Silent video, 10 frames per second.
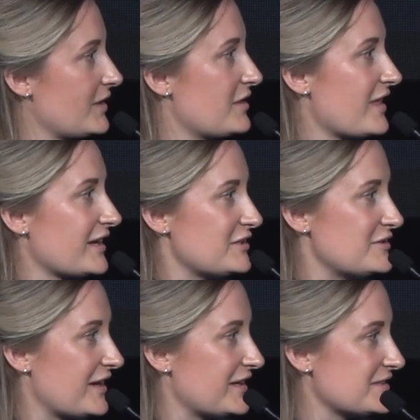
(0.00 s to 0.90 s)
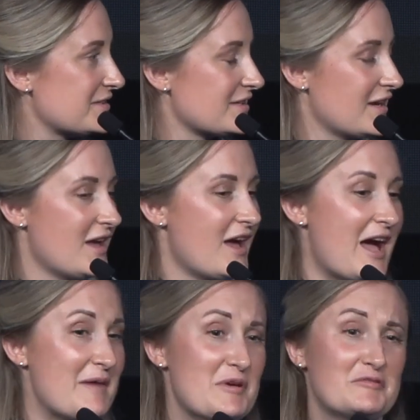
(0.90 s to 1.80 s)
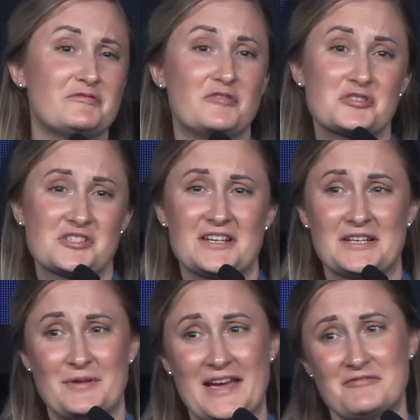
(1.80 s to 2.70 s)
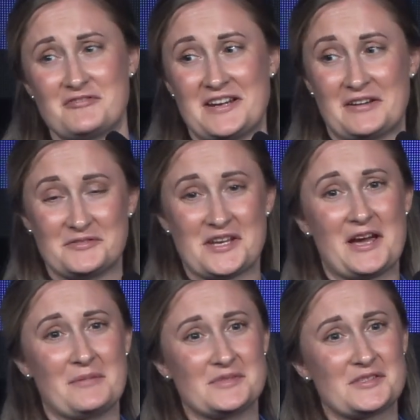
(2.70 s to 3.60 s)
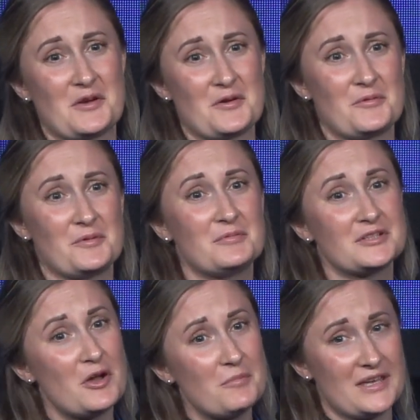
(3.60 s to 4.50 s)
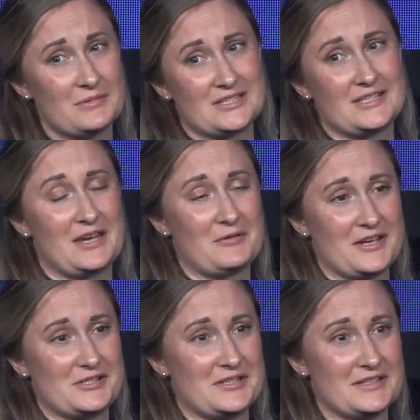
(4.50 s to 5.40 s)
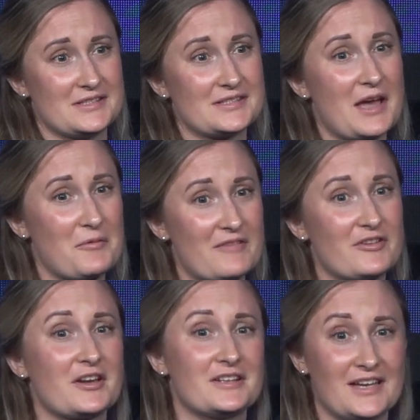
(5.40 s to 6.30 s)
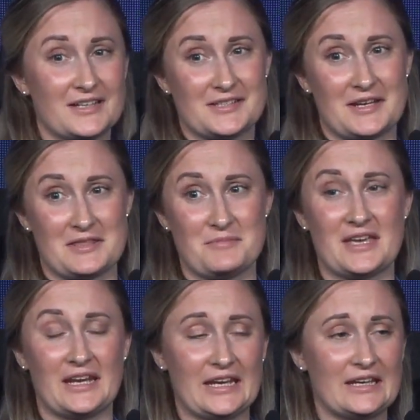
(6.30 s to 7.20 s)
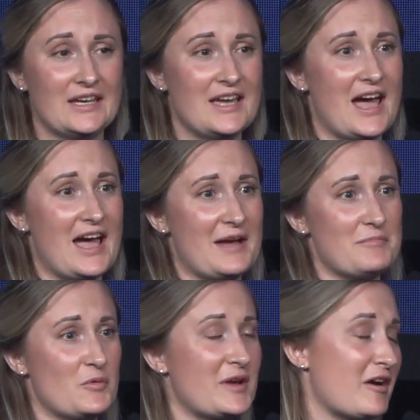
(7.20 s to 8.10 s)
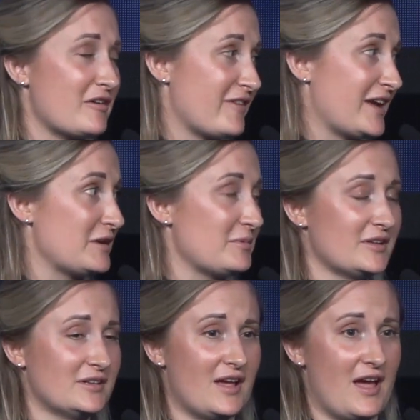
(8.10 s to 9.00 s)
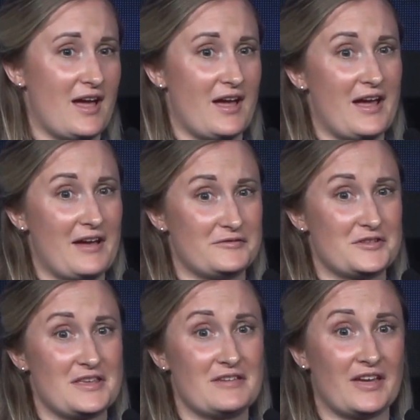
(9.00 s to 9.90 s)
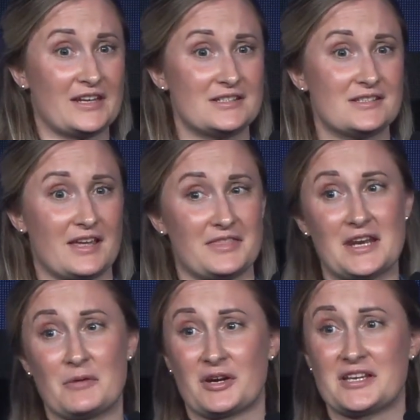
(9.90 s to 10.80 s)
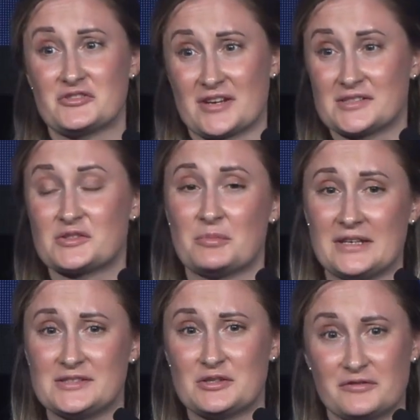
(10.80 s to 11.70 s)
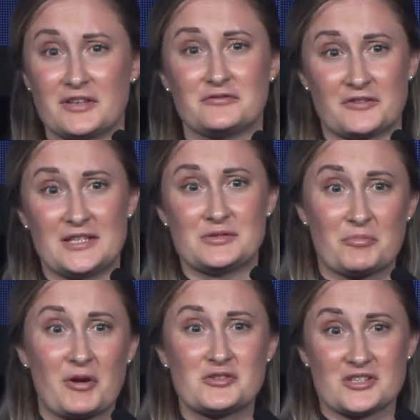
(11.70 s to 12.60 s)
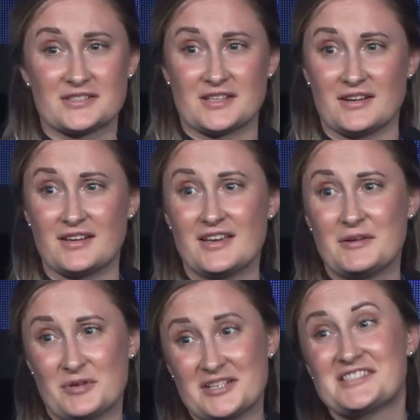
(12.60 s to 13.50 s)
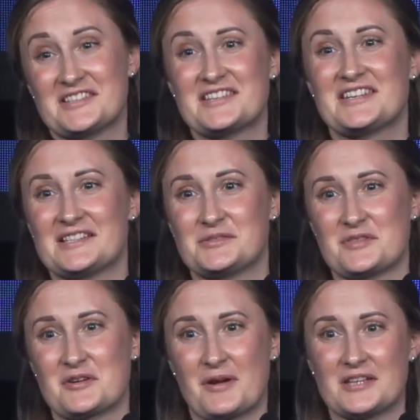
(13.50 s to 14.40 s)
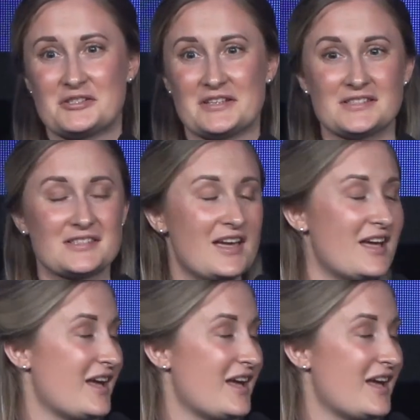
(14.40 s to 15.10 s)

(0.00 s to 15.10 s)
Thank you, Dennis. Unfortunately, we have run out of time, so we will not be able to take questions. However, like said at the beginning, we are available after the event at the networking drinks, so please do feel free to approach us and put us to the test with your questions.